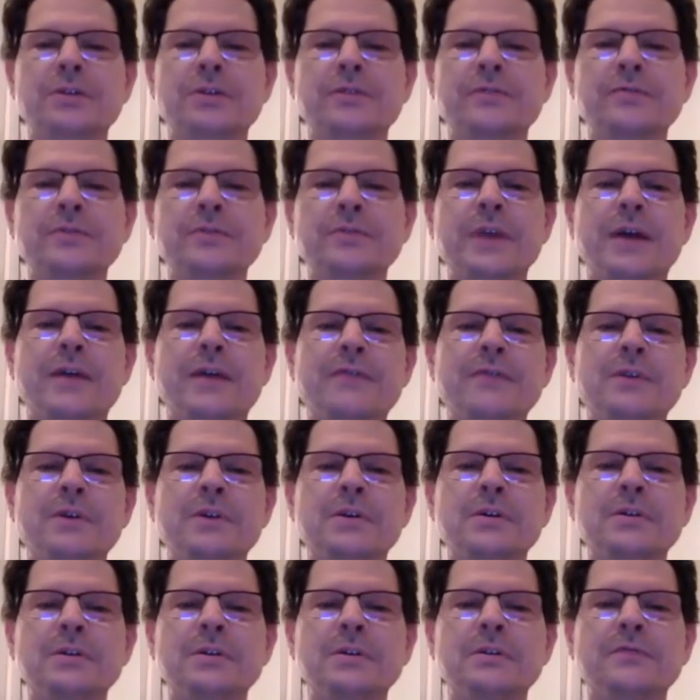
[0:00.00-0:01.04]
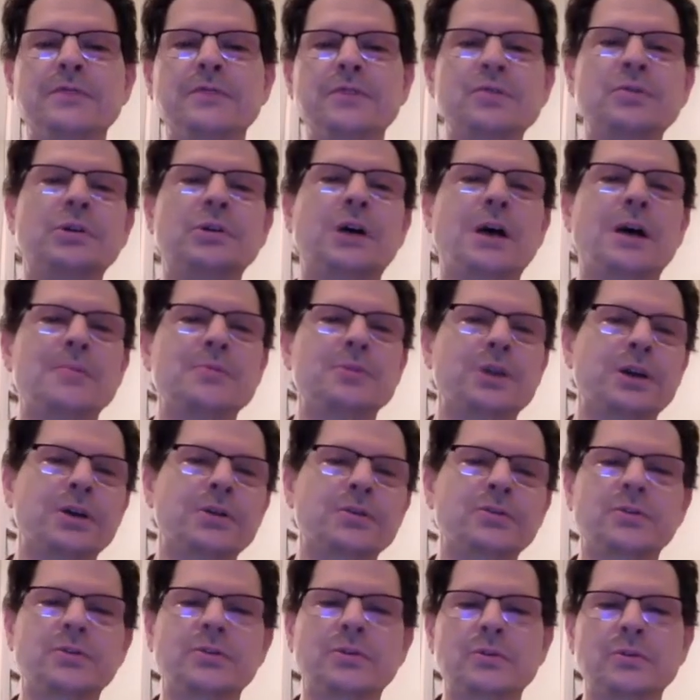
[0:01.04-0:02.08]
If we have a, a visual
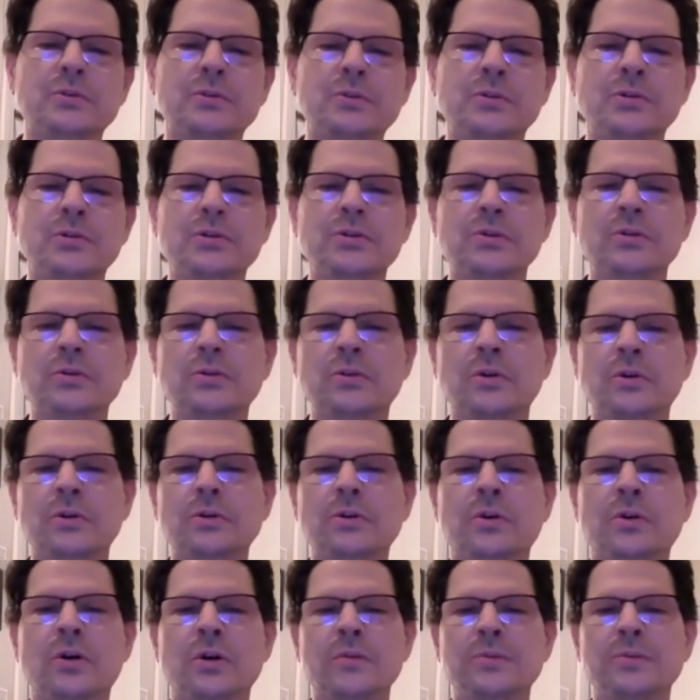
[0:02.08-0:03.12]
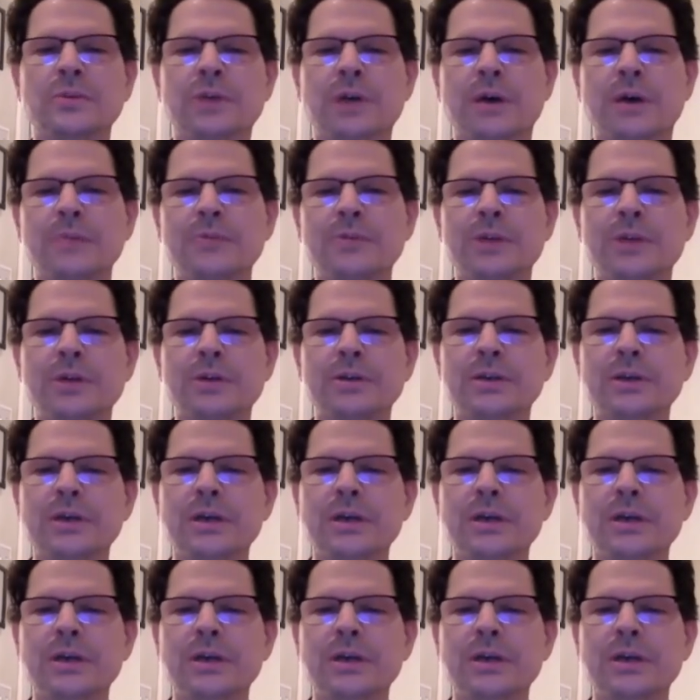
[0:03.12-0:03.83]
object or, or an audible object.